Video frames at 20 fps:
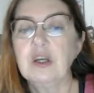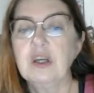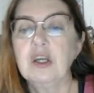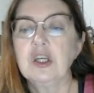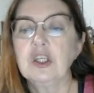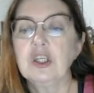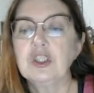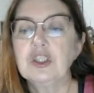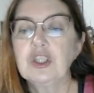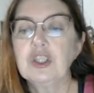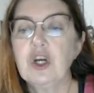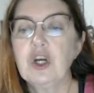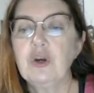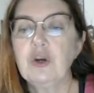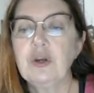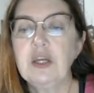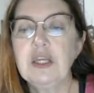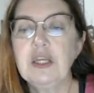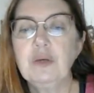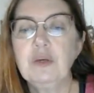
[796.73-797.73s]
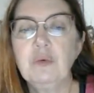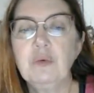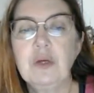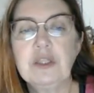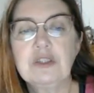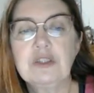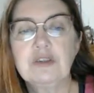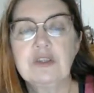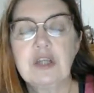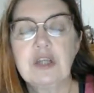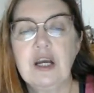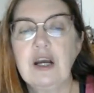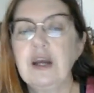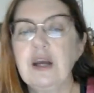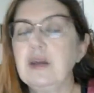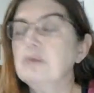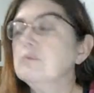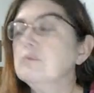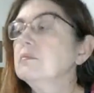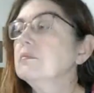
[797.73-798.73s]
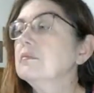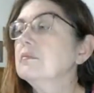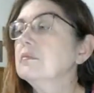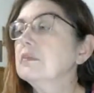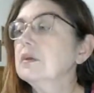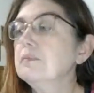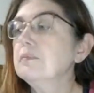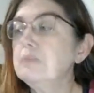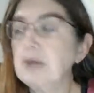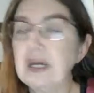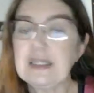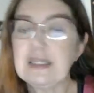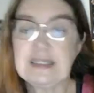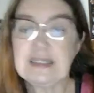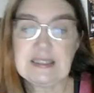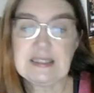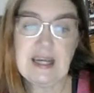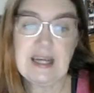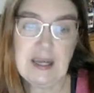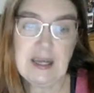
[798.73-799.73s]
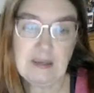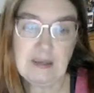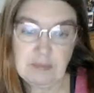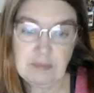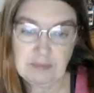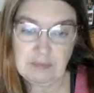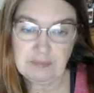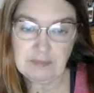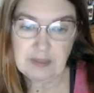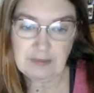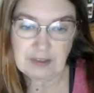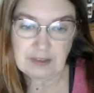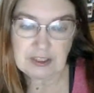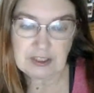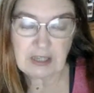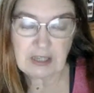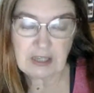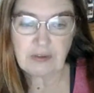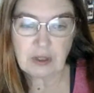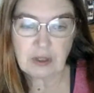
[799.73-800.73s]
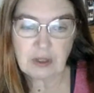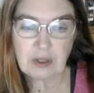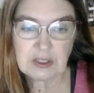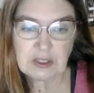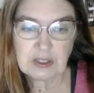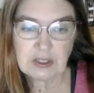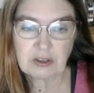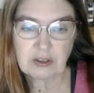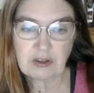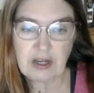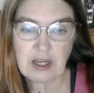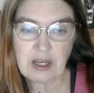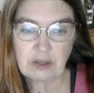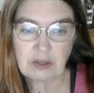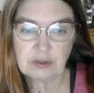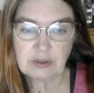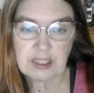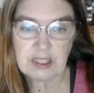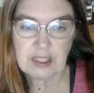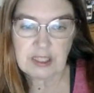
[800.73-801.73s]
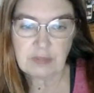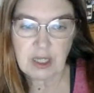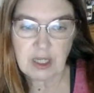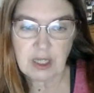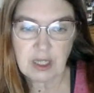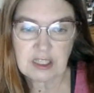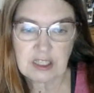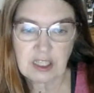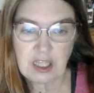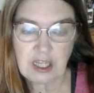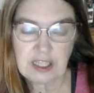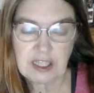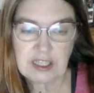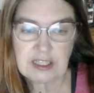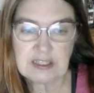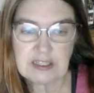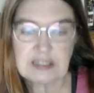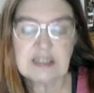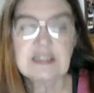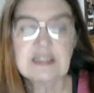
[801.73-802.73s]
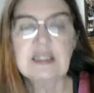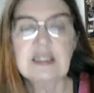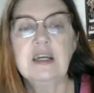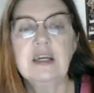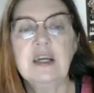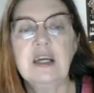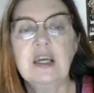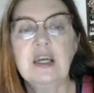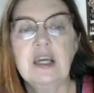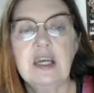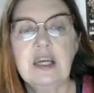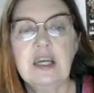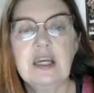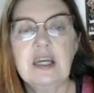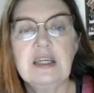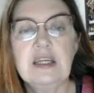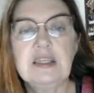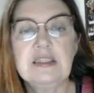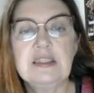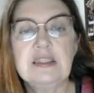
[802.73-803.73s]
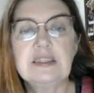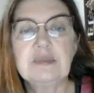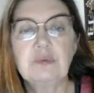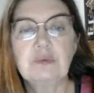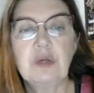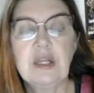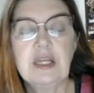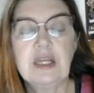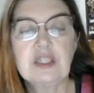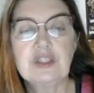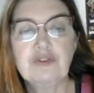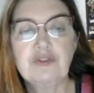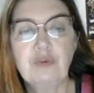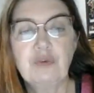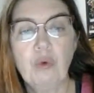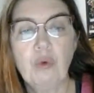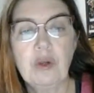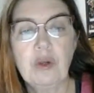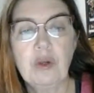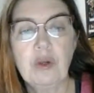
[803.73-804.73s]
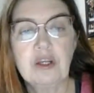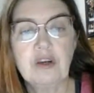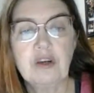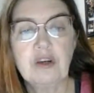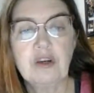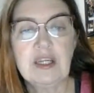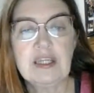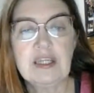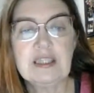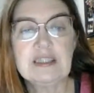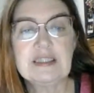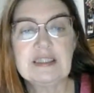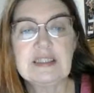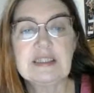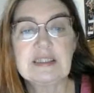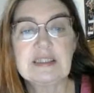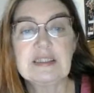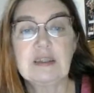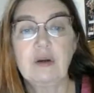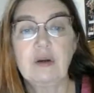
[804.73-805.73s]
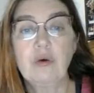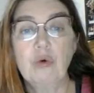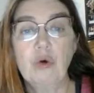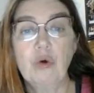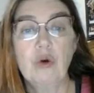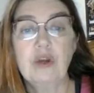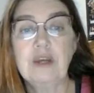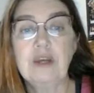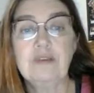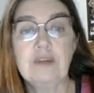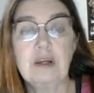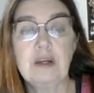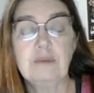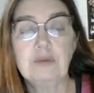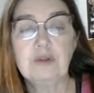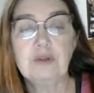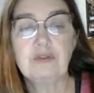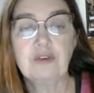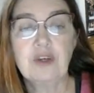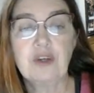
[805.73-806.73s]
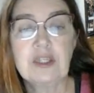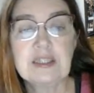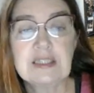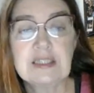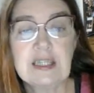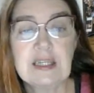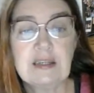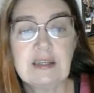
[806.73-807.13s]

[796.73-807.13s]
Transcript: So in the winter time, the best time, if it's not frozen to the ground, to get moss and lichens is when it's 40 degrees or even up to freezing,